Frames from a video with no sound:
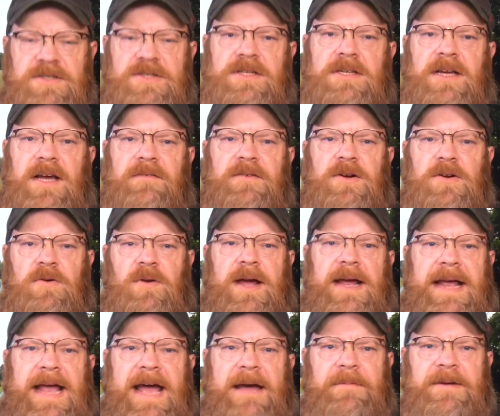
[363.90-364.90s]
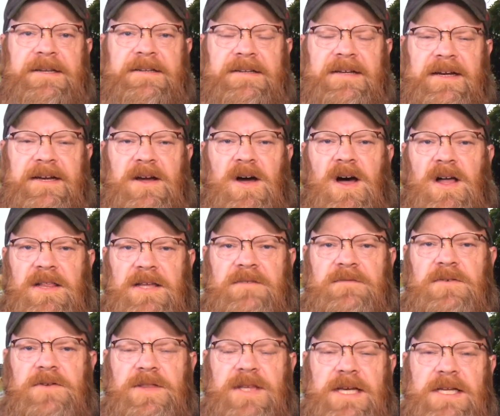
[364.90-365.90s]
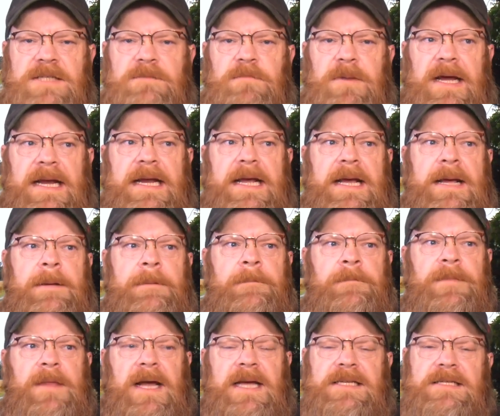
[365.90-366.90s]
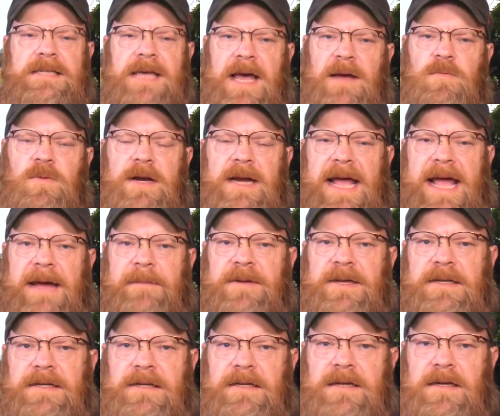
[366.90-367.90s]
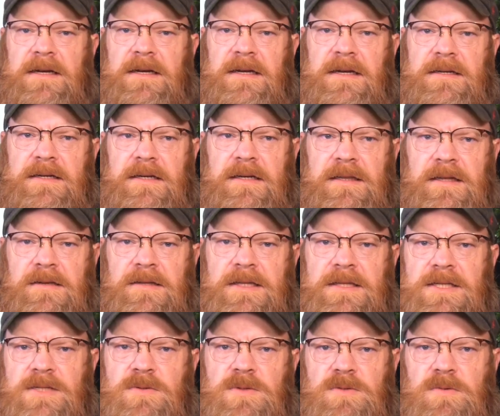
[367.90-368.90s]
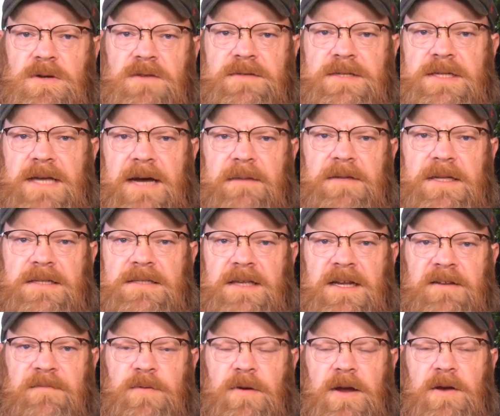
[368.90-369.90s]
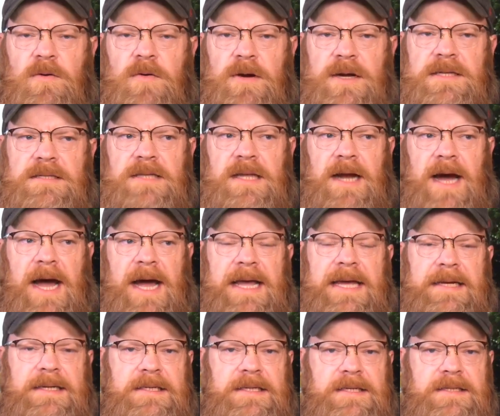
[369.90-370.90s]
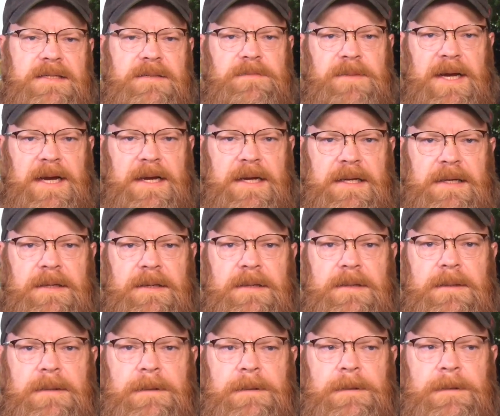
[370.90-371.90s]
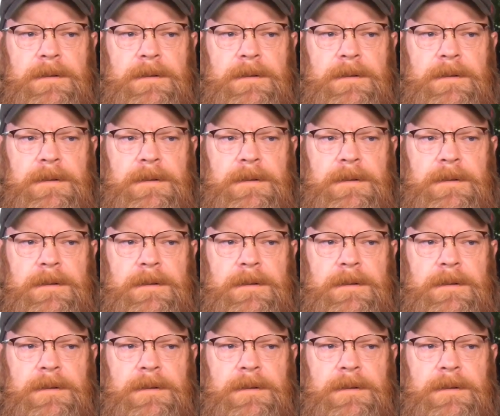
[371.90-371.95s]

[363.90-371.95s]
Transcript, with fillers: just Governor Greg Abbott uh, calling for this, but I said when Abbott uh, declared that this was one of his top legislative priorities that I anticipated